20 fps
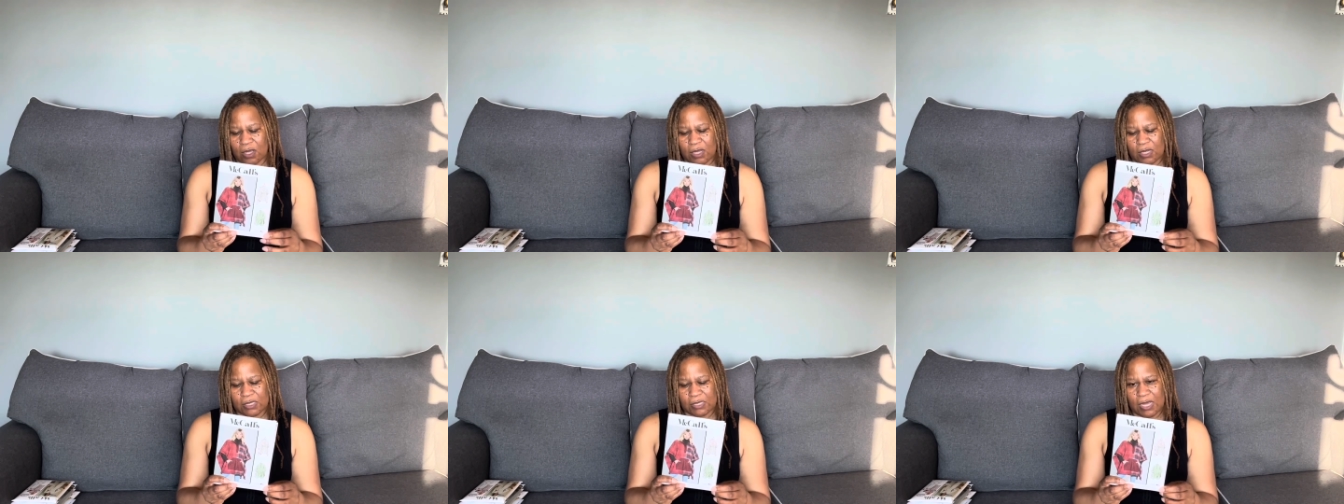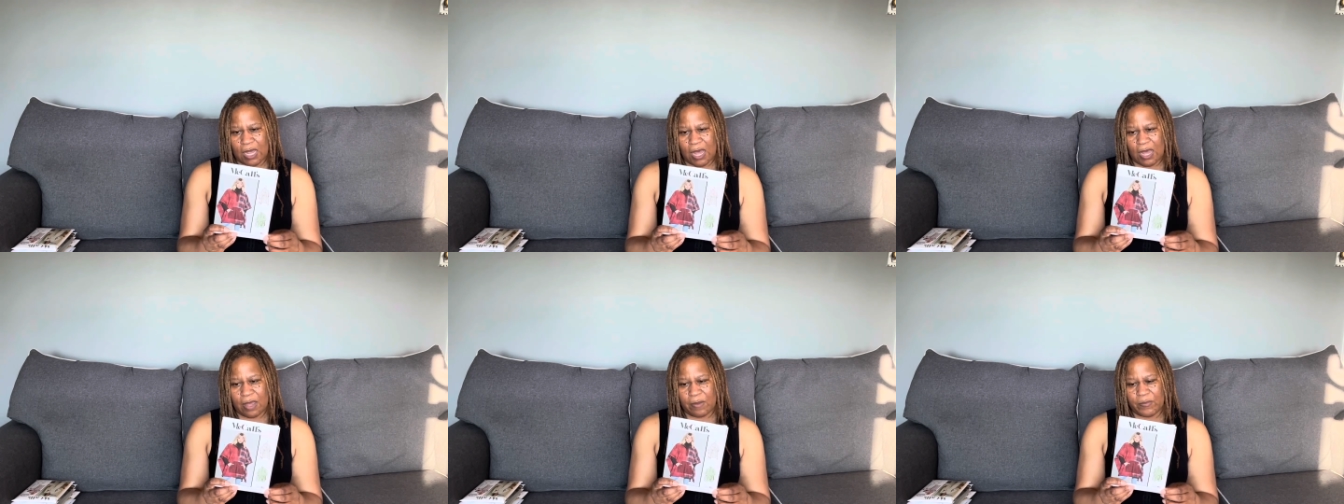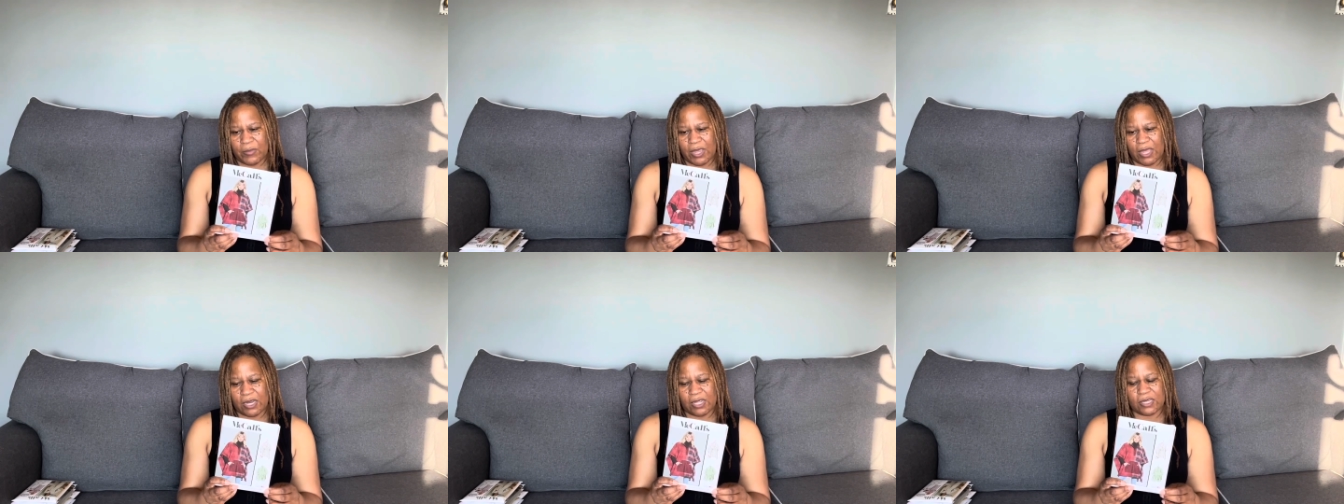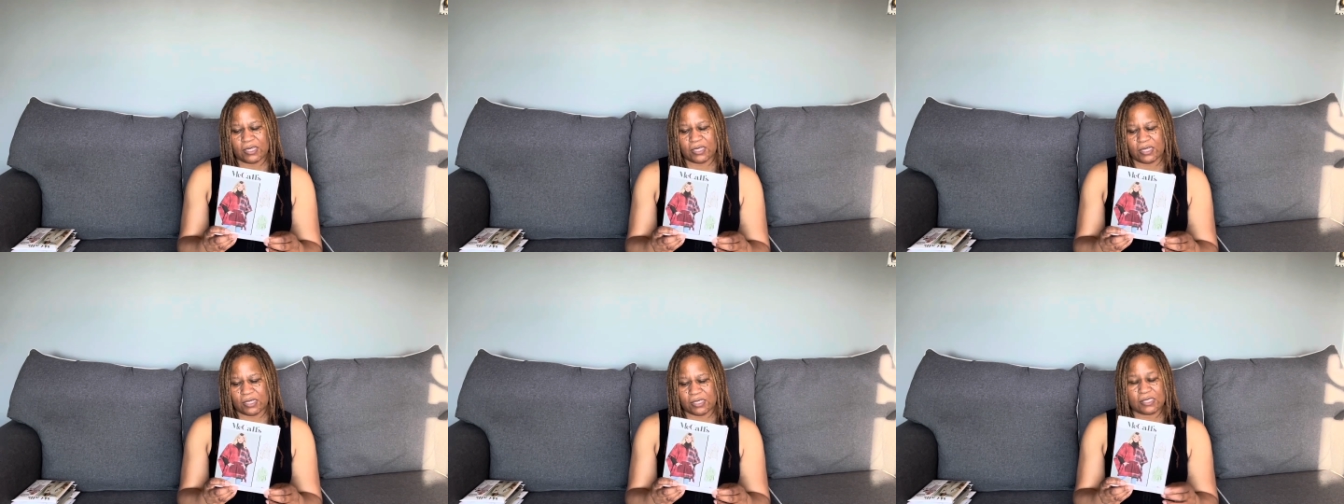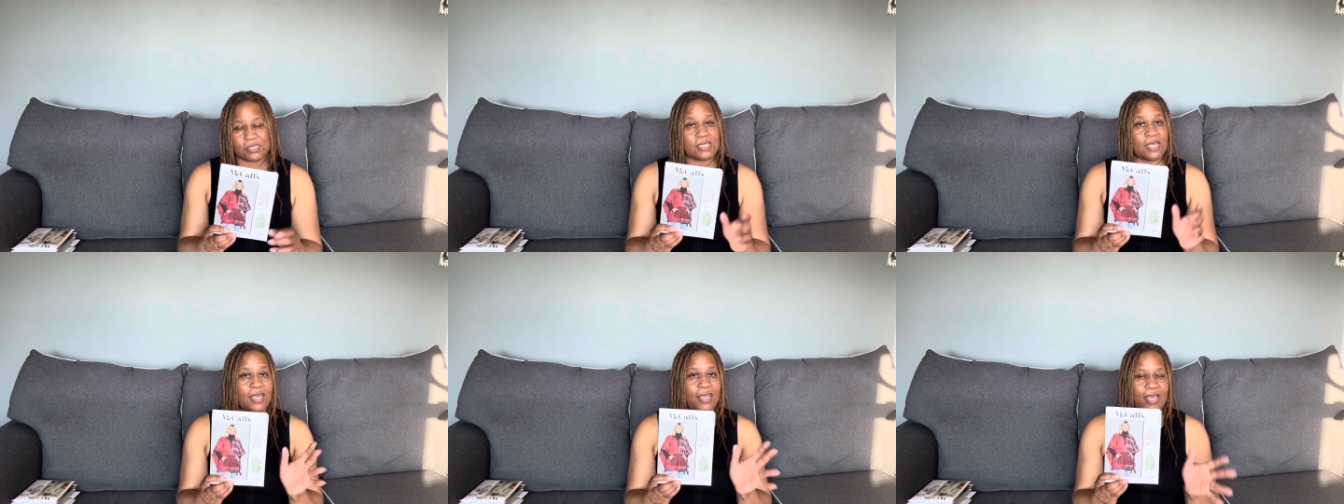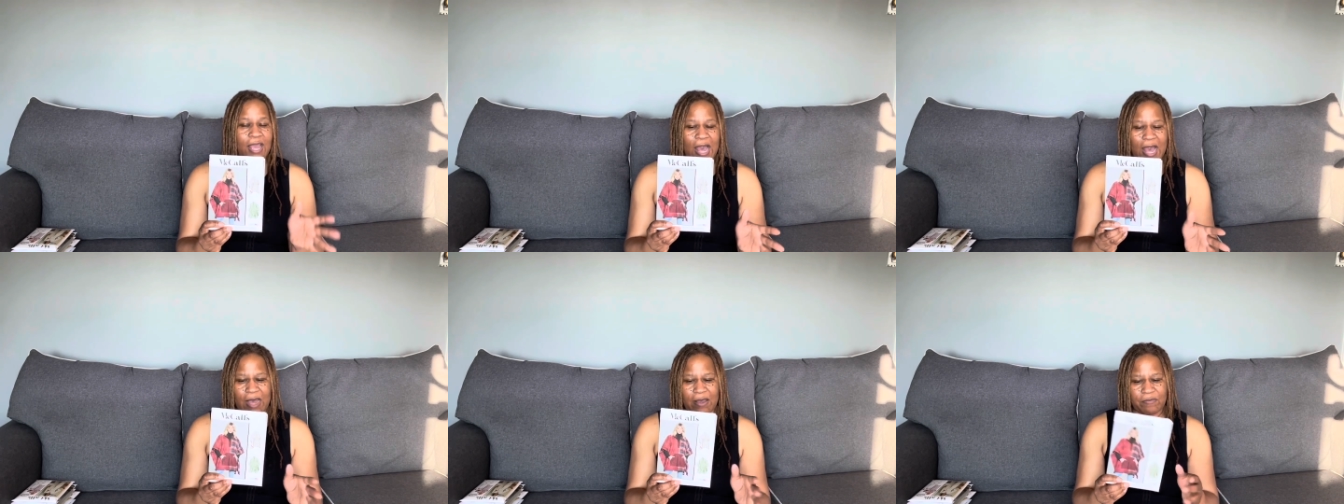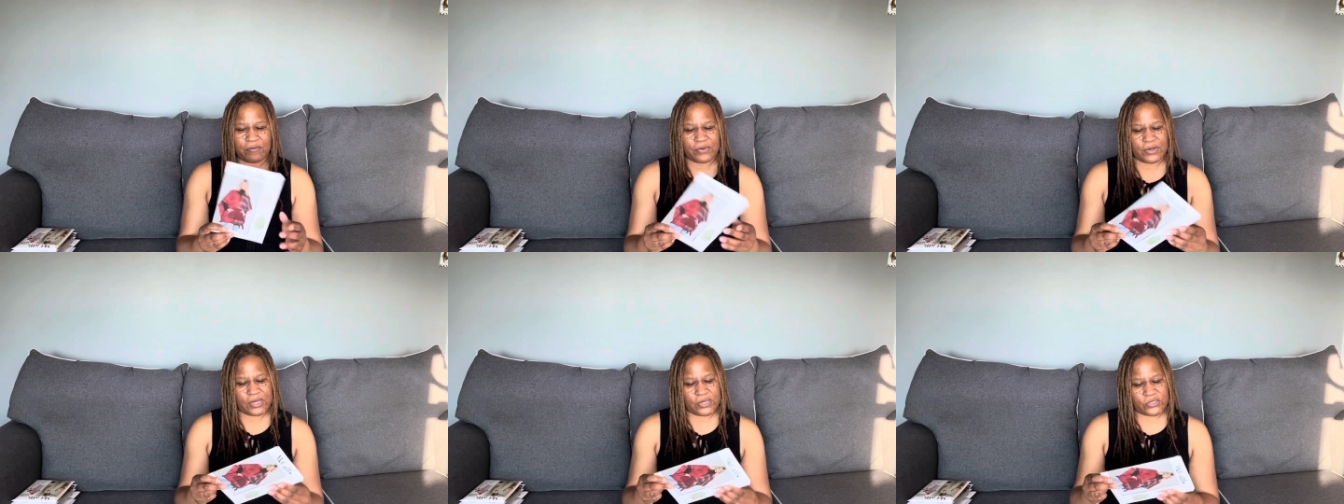time, and it does say
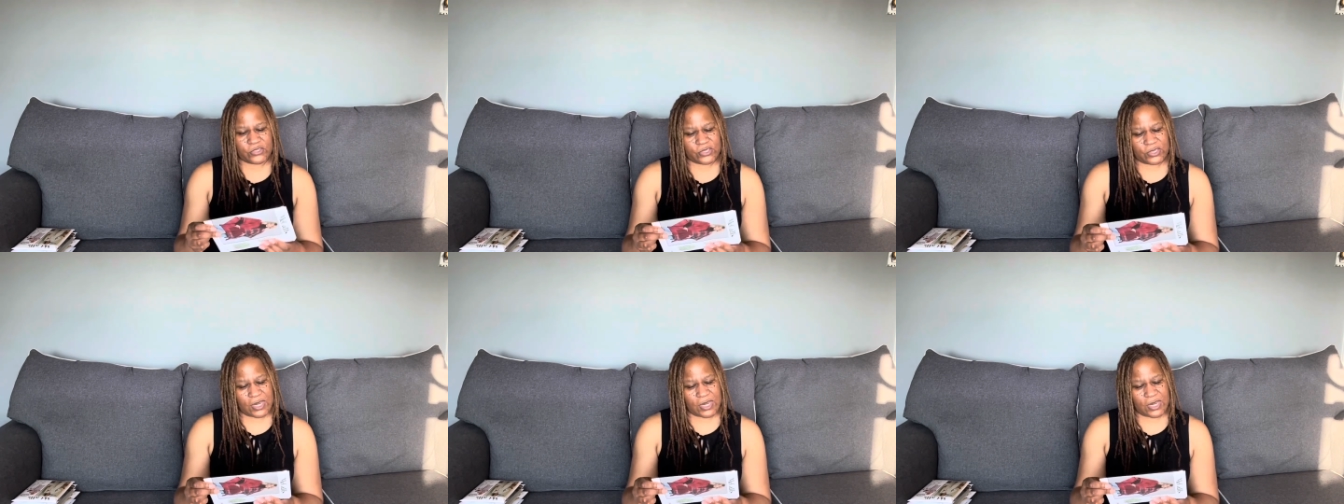average.